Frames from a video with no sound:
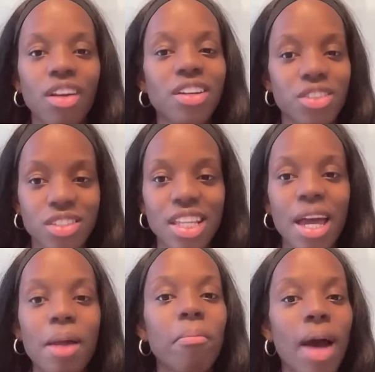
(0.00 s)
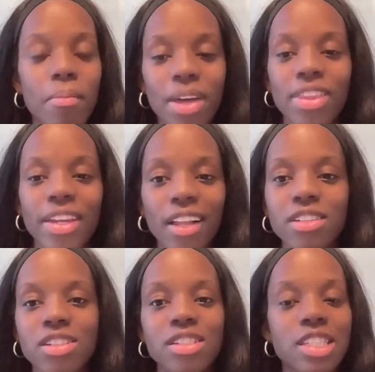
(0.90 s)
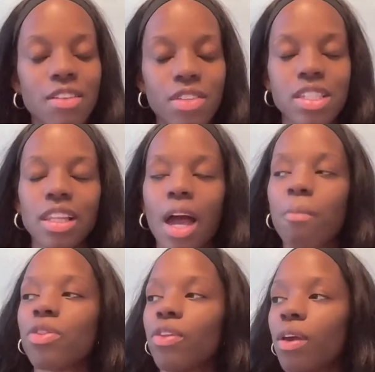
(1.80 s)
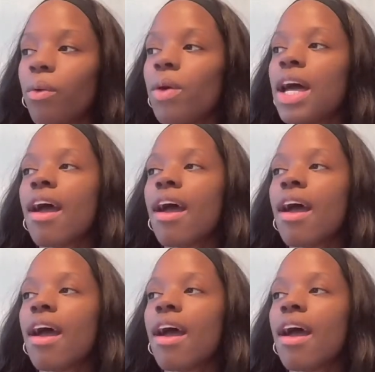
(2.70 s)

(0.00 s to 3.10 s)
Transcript: understand my methodology and see if it's aligned with you.